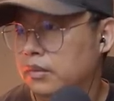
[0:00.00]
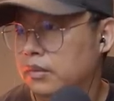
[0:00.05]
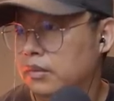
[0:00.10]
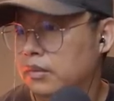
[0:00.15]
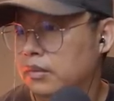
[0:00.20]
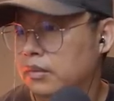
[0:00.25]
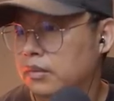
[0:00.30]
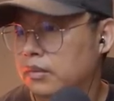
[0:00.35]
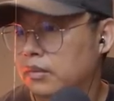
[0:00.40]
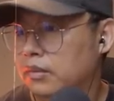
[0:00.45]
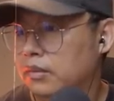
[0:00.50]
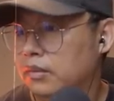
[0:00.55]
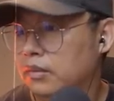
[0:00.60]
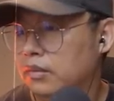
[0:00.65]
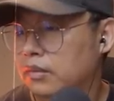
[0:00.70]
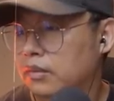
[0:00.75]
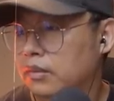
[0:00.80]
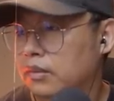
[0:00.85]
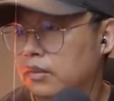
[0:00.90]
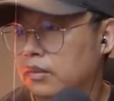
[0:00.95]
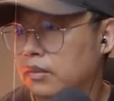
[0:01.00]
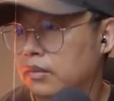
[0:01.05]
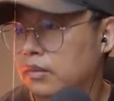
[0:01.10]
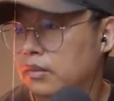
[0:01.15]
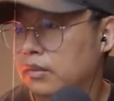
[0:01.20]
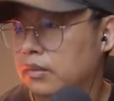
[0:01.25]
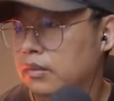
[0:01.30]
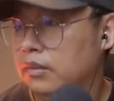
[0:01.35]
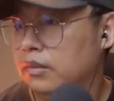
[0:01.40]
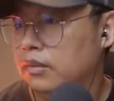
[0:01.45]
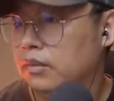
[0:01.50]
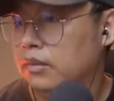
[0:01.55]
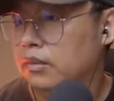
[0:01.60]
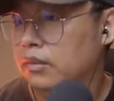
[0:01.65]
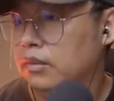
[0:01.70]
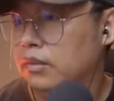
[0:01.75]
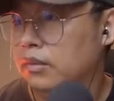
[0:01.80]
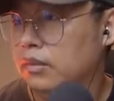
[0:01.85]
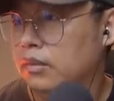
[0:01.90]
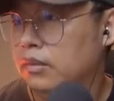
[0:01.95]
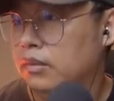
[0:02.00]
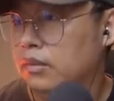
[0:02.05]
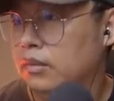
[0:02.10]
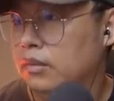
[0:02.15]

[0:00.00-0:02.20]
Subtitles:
This person isn't speaking.